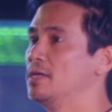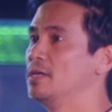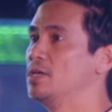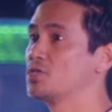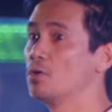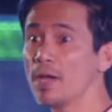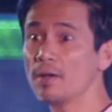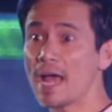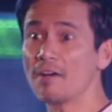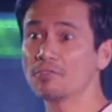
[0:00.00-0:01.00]
So ngayon,
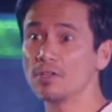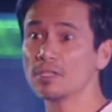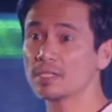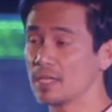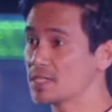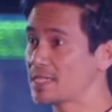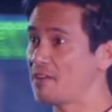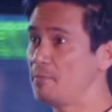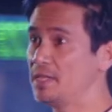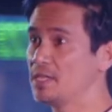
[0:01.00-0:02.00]
after nag-staff
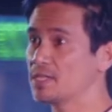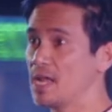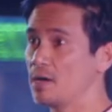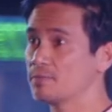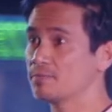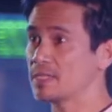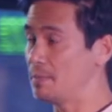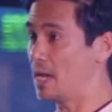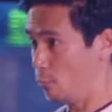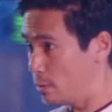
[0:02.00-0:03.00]
meeting sila, sabi
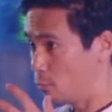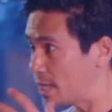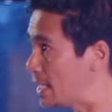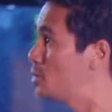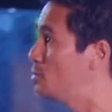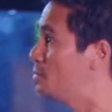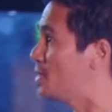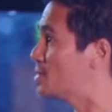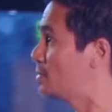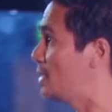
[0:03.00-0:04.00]
na, we're gonna do this.
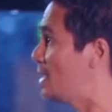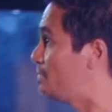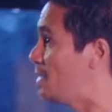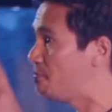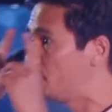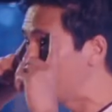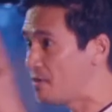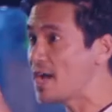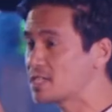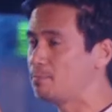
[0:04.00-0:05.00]
So they
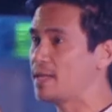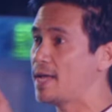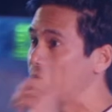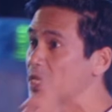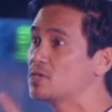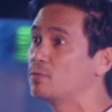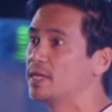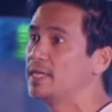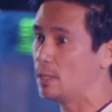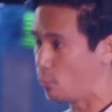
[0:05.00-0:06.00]
devised a plan, and here's what they
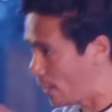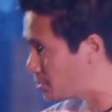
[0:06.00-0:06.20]
did. They went to